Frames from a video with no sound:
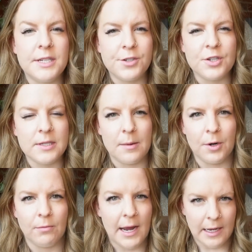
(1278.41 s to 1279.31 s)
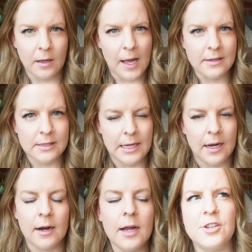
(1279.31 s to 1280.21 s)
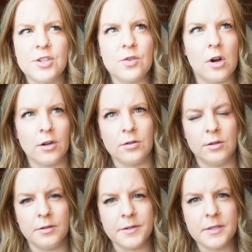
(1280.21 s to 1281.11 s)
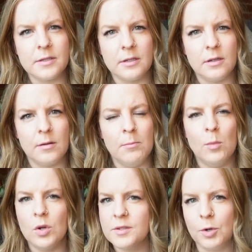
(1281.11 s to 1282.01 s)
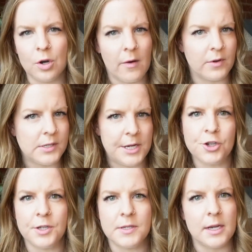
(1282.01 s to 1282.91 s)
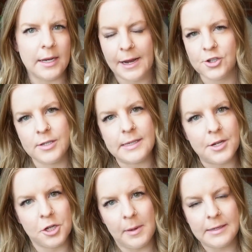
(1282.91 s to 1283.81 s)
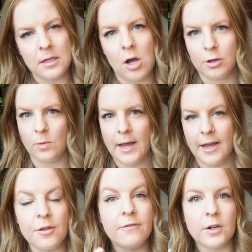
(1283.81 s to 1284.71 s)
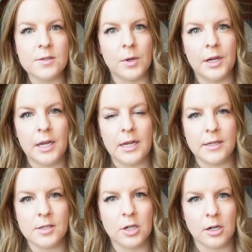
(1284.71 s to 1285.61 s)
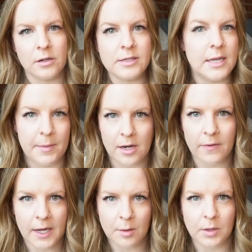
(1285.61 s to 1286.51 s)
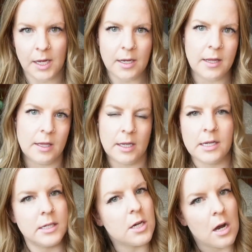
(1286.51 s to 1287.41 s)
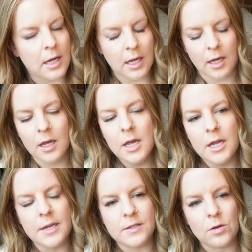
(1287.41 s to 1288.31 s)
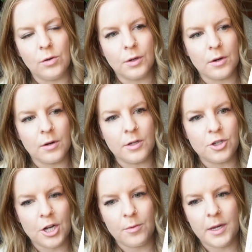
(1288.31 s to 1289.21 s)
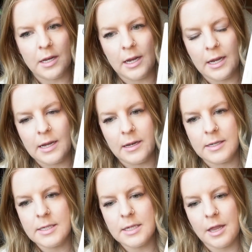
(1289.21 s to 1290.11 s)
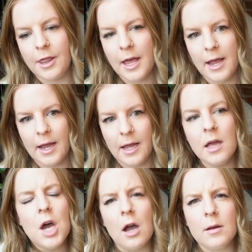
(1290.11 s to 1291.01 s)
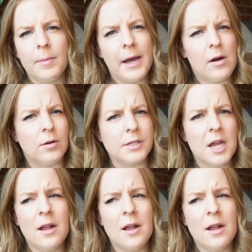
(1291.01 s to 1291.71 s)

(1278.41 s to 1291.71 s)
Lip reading: teach a summer writing class there. It just chronicles multiple conversations and connections that she makes along the way. The first one is her seatmate on the airplane, and they get to talking. He's an older gentleman, and they talk about